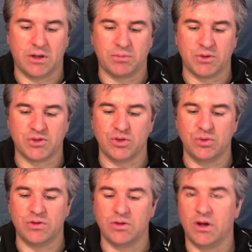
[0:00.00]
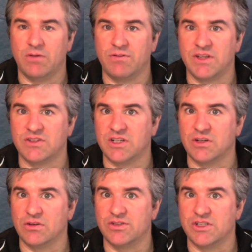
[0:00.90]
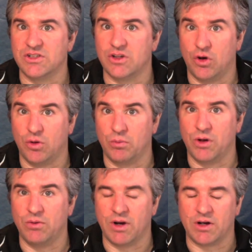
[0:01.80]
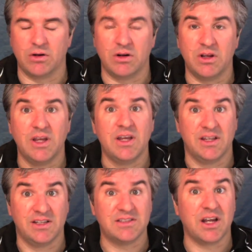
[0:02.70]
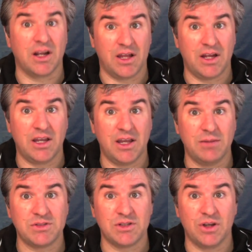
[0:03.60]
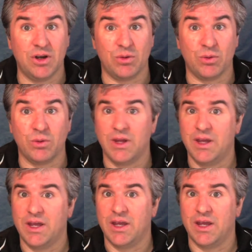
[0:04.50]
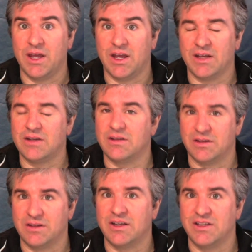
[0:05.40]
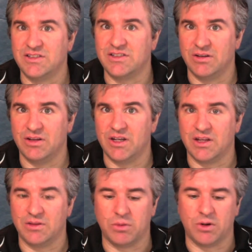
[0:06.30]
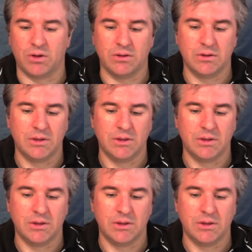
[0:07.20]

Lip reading: pursuit of the single-season home run record. He's got a lot of games to go, and he's still hitting the ball.